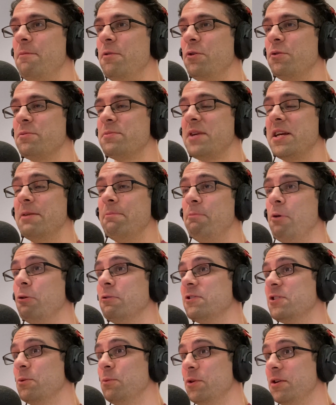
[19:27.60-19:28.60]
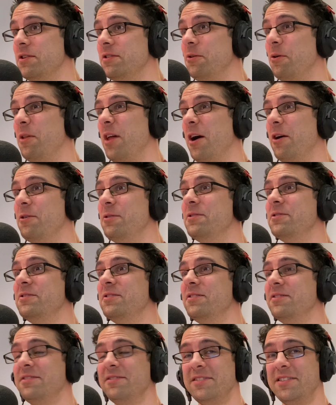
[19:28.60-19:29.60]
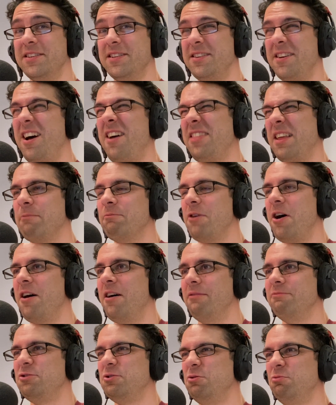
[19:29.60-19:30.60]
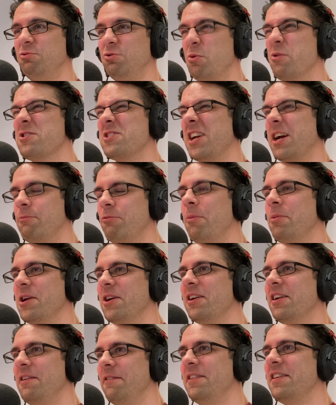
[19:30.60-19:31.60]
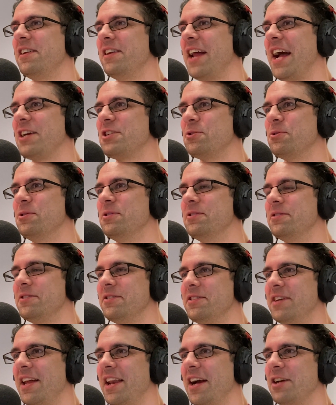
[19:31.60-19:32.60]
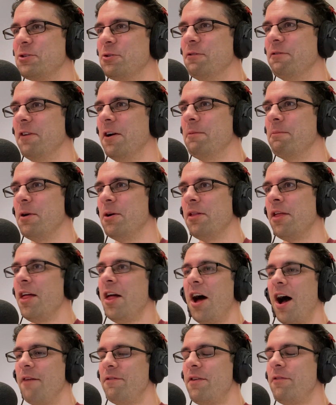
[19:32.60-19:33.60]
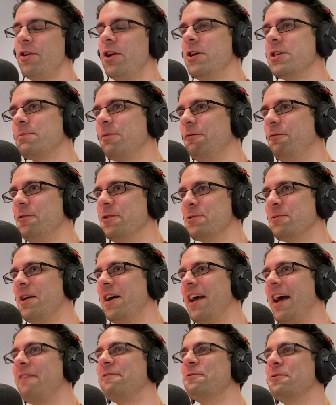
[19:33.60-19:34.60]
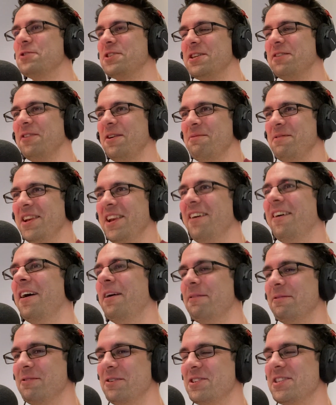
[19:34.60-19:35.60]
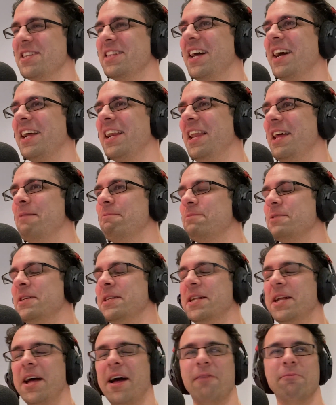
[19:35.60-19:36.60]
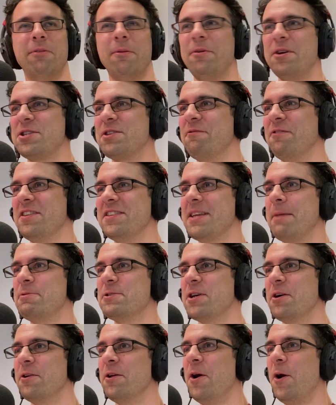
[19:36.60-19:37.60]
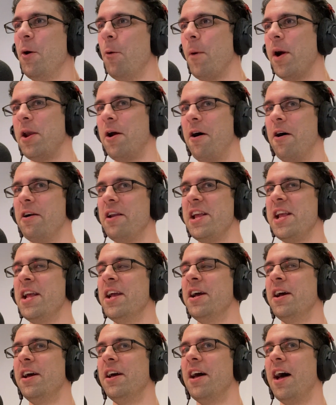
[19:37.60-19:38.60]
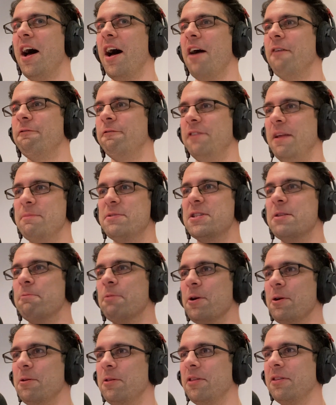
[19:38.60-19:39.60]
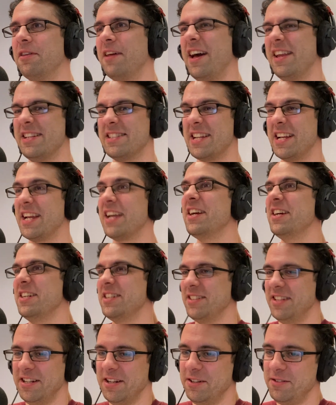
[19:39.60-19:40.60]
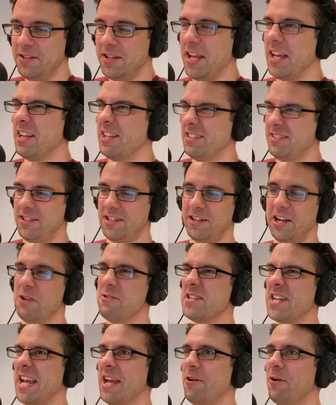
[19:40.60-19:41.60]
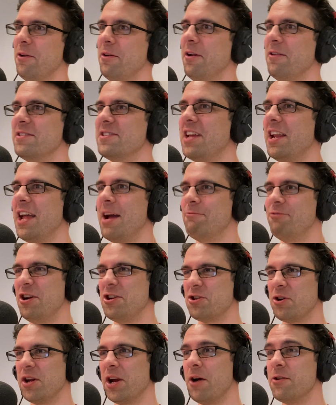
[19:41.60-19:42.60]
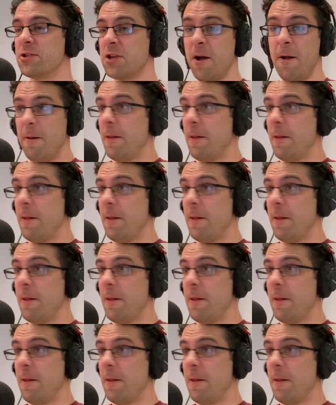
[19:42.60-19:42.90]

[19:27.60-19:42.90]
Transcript: booth was made of balsa wood, although. I think Schwarzenegger probably could have lifted an actual phone booth. I've never noticed before as well. I have watched this film a lot, watching that clip in preparation for this episode. When Arnie flips the booth and is like, you know, closing in on Sully, I'm pretty sure he goes,